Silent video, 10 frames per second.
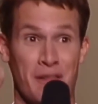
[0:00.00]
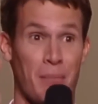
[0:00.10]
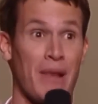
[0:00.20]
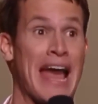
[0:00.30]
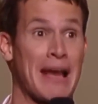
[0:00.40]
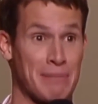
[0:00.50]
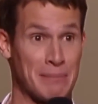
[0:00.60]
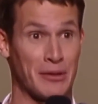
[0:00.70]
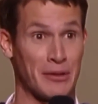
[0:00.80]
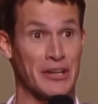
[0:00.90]
wanted the black
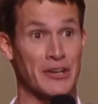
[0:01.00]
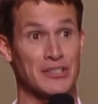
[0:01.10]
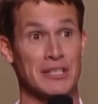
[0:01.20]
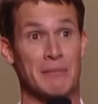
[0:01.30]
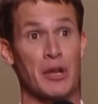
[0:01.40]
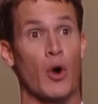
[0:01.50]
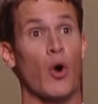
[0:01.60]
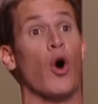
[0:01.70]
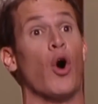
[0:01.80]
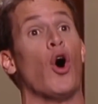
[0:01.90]
people in here to see me go,
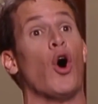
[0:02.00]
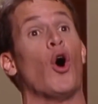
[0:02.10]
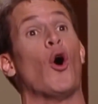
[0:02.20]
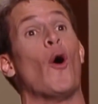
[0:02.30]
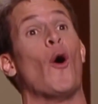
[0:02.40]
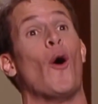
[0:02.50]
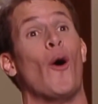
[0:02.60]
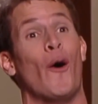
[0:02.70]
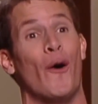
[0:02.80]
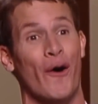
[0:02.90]

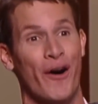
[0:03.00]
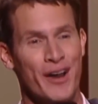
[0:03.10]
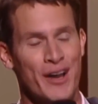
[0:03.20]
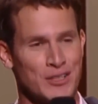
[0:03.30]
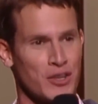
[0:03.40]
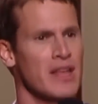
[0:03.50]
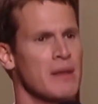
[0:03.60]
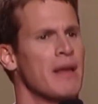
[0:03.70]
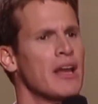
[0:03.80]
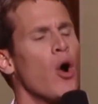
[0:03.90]
oh. So
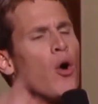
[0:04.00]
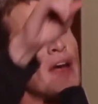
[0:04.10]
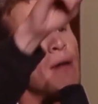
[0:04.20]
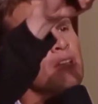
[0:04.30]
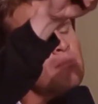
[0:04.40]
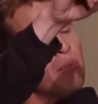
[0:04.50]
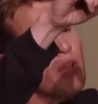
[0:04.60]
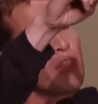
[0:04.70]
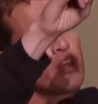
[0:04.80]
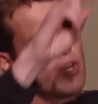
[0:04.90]
they'd be like, oh, that must be
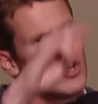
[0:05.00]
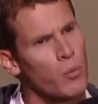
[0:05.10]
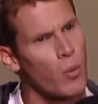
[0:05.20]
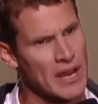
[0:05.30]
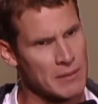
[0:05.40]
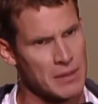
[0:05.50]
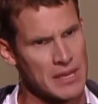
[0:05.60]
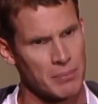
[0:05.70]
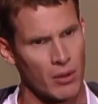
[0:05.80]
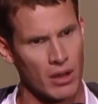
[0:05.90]
one of the good white
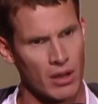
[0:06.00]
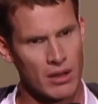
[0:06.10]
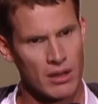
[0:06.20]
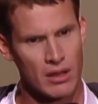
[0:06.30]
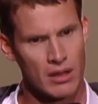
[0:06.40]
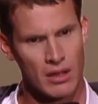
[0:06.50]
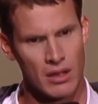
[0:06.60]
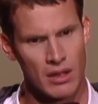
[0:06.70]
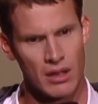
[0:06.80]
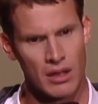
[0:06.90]
people.
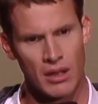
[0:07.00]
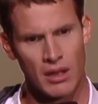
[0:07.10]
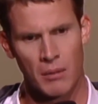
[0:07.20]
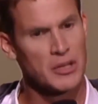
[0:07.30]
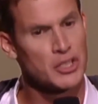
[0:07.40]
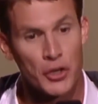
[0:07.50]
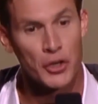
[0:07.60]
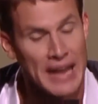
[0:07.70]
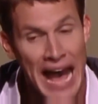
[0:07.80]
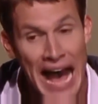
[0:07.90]
But
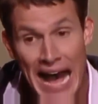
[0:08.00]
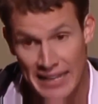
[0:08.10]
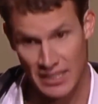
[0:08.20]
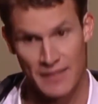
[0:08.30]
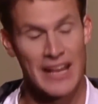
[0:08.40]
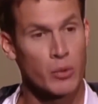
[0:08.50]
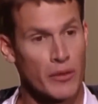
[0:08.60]
you're not, and